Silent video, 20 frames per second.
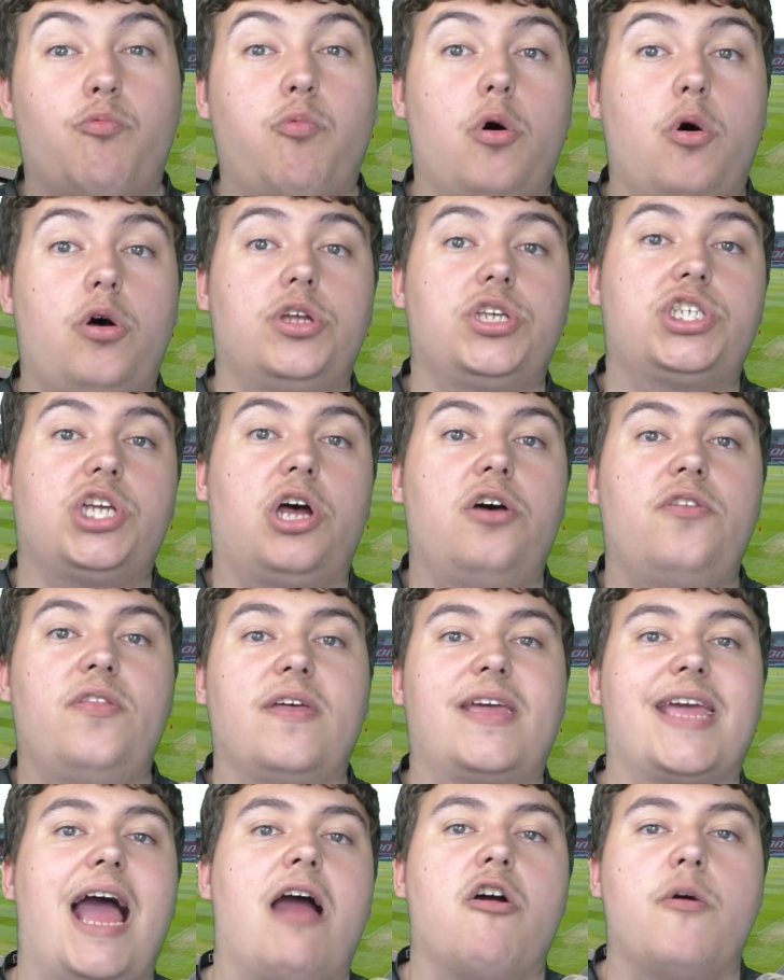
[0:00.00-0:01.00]
Walsall in
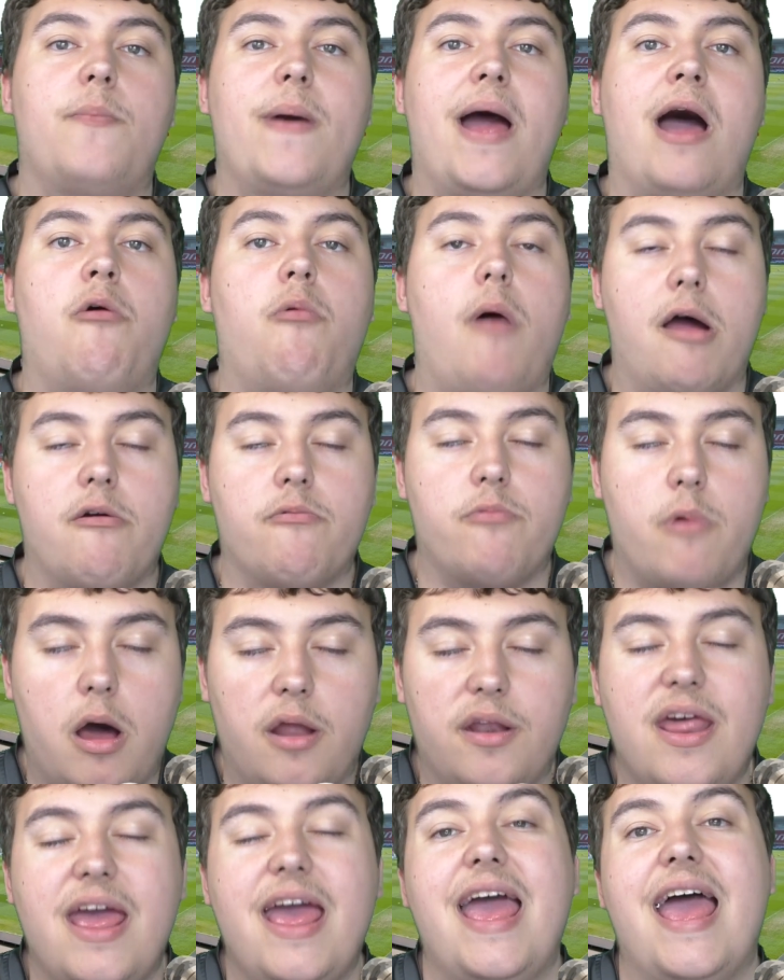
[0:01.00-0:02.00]
the Carabao Wild
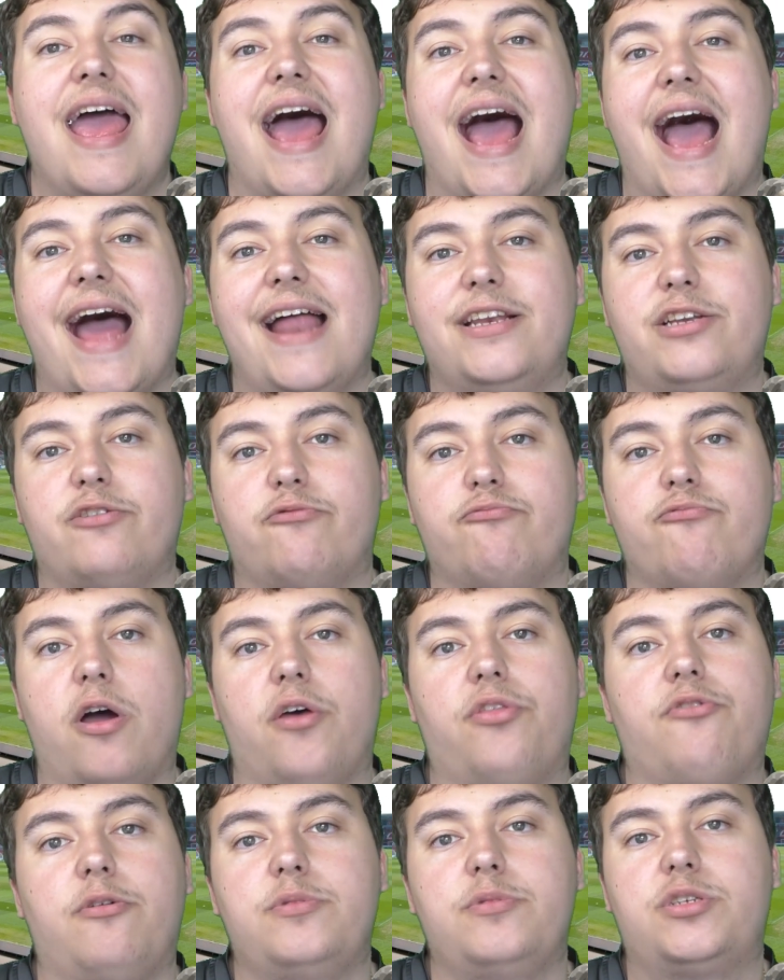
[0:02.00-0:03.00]
One, and
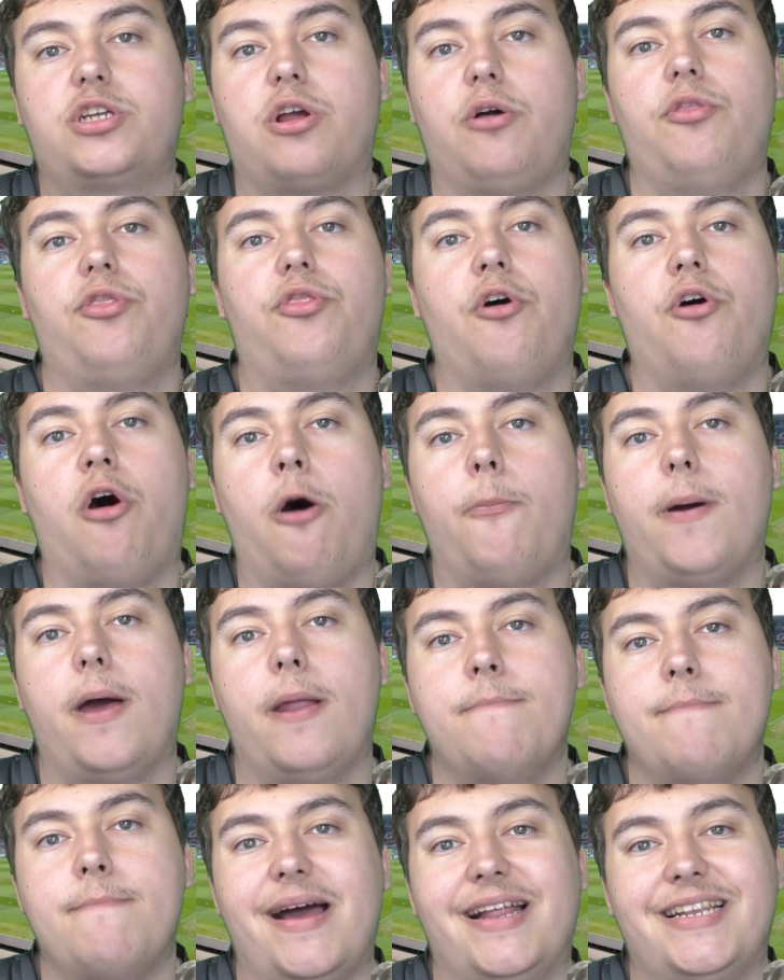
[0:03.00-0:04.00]
Rotherham, Scunthorpe,
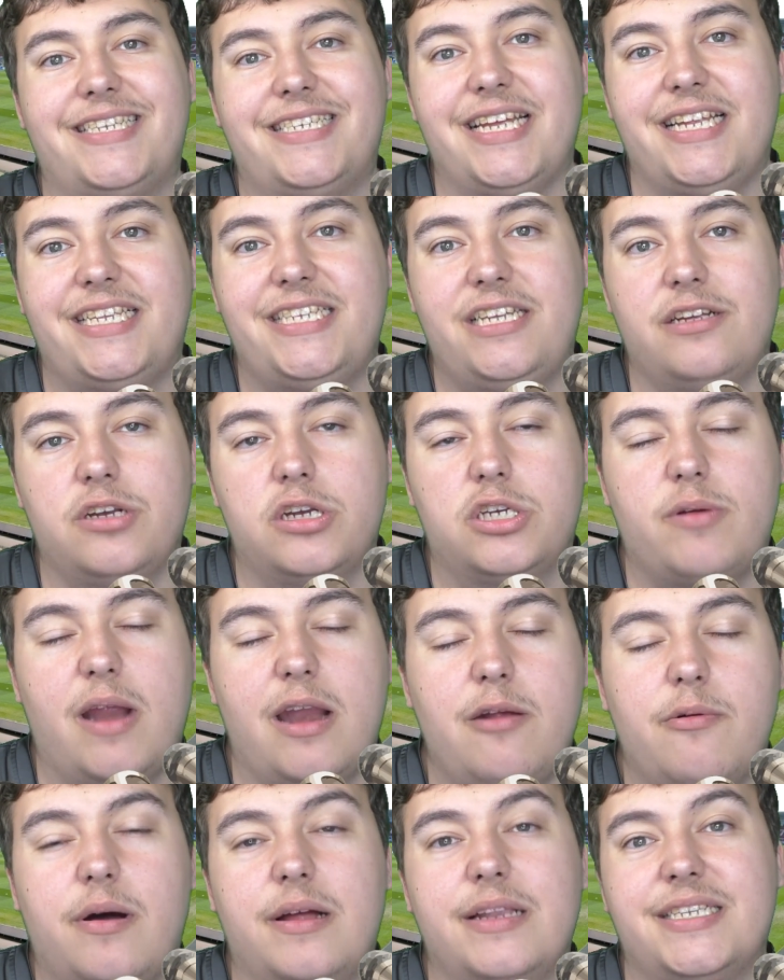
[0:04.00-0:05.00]
and Man City under
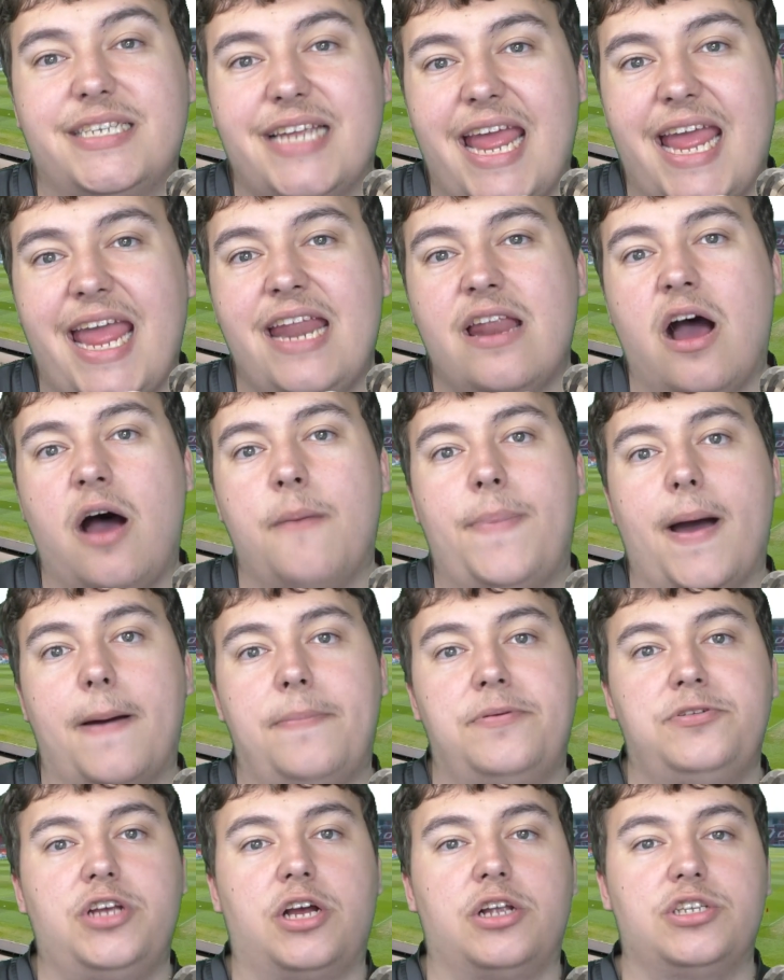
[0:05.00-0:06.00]
21s in our
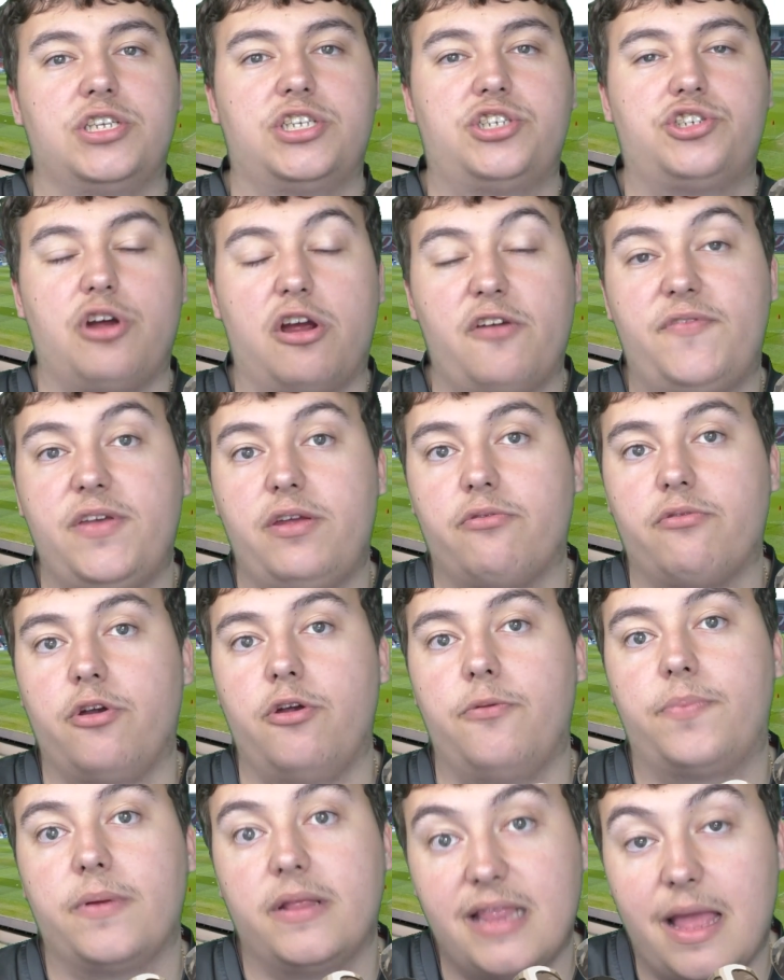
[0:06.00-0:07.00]
Papa John's Trophy
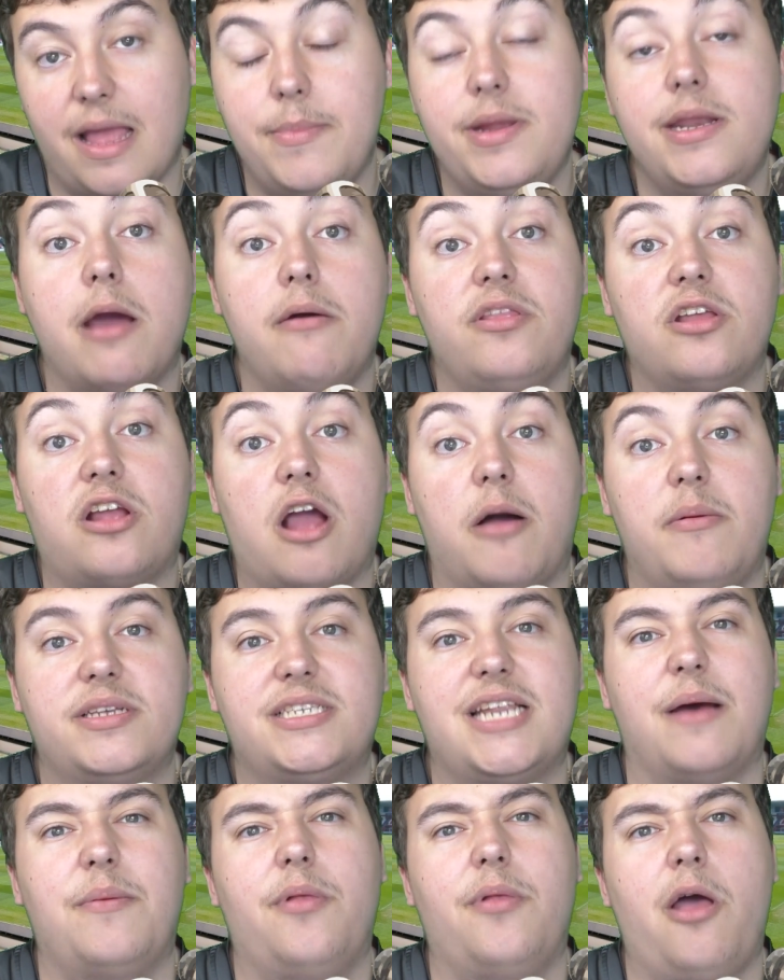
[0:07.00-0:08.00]
group. Let me know in the
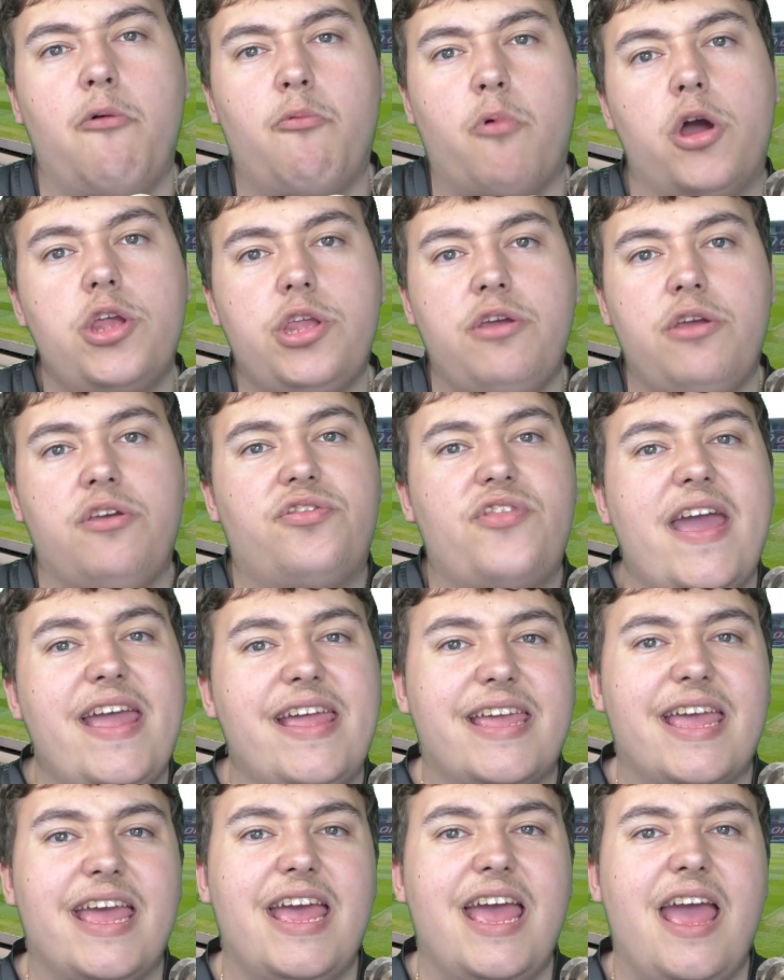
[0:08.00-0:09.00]
comments down below what you
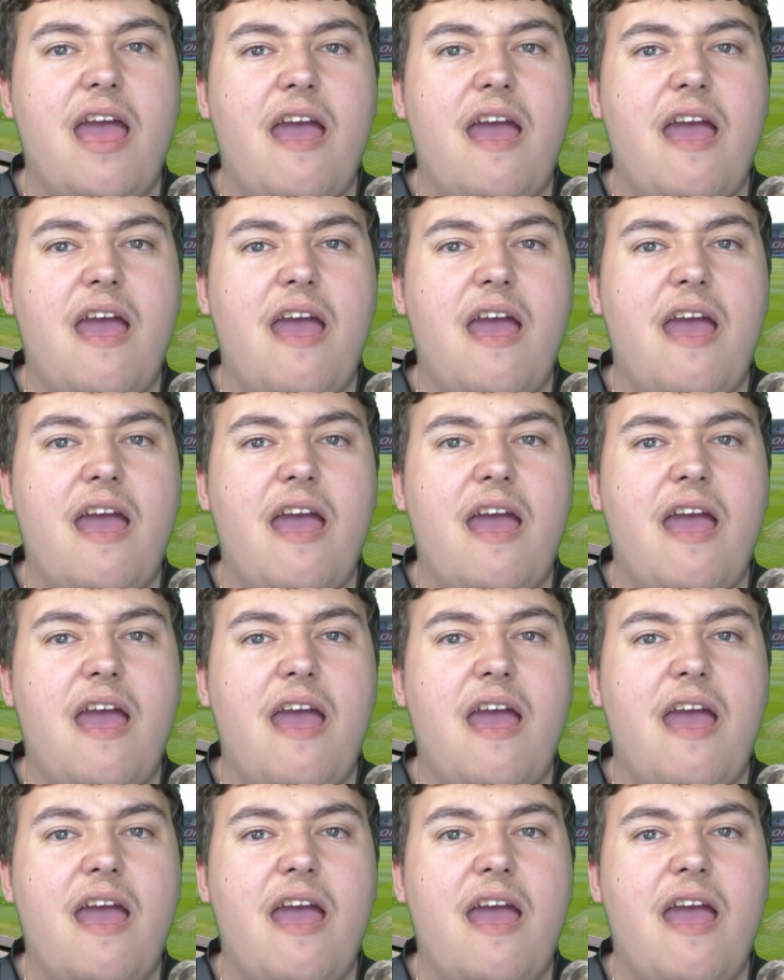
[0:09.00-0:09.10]
think.